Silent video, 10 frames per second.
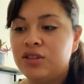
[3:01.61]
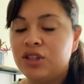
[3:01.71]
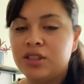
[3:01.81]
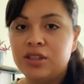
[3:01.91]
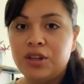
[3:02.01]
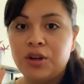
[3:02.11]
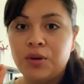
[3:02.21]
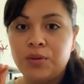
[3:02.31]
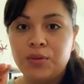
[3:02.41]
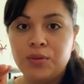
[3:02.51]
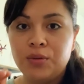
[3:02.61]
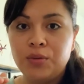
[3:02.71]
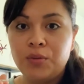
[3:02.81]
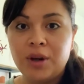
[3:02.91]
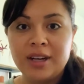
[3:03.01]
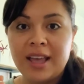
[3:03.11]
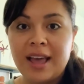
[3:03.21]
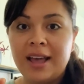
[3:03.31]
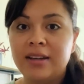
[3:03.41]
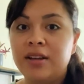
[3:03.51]
just, one
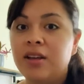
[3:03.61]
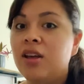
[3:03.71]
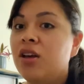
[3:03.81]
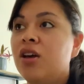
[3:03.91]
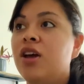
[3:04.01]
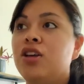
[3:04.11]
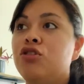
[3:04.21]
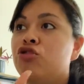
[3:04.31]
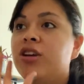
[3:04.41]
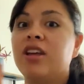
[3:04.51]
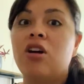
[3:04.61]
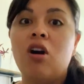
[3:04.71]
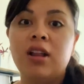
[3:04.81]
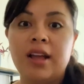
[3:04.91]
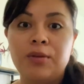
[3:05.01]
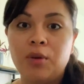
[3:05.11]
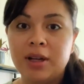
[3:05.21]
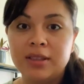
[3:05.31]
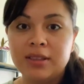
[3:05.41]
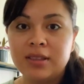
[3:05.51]
can, and you drink it all at
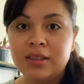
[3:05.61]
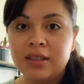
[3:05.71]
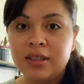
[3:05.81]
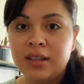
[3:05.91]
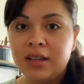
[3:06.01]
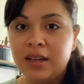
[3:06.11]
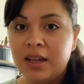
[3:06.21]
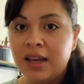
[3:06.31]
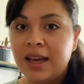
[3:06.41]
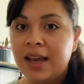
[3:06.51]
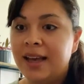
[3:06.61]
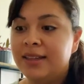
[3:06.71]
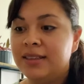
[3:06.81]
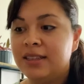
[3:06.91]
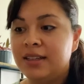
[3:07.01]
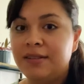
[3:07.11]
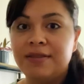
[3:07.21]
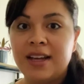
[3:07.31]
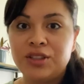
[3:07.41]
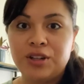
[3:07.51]
once and in a
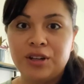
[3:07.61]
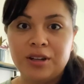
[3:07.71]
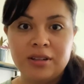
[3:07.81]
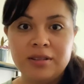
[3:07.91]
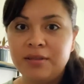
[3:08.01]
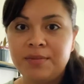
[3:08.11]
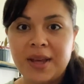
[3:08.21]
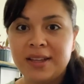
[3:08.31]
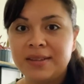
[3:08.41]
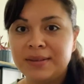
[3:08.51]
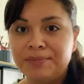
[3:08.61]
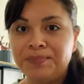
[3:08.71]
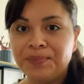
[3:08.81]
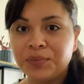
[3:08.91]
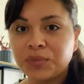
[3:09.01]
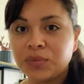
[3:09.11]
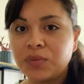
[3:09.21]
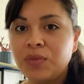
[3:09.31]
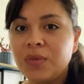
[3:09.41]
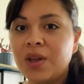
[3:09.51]
faster pace,
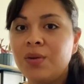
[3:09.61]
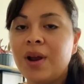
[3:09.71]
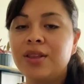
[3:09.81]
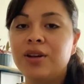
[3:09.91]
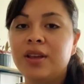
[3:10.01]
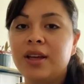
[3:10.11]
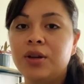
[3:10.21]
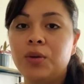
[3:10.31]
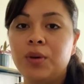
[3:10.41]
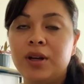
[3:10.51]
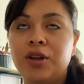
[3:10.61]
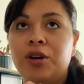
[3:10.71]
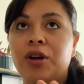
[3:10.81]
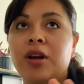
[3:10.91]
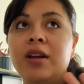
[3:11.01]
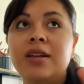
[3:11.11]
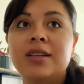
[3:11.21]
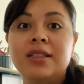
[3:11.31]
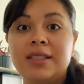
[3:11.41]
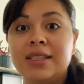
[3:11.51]
rather than when you're
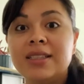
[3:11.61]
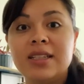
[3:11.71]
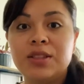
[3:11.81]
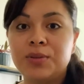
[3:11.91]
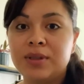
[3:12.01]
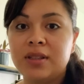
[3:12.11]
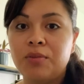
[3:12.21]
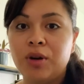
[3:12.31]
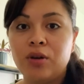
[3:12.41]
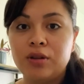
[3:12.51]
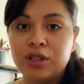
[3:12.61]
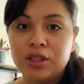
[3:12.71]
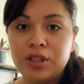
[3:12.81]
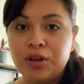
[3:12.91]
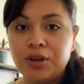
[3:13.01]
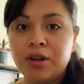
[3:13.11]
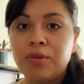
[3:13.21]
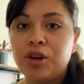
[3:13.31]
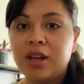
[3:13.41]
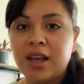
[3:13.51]
distant with someone or just,
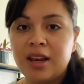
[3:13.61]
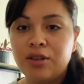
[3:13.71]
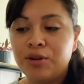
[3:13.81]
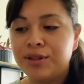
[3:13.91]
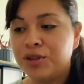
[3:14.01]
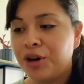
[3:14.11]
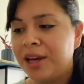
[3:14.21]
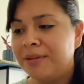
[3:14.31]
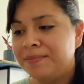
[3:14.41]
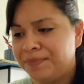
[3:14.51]
communicating through a screen.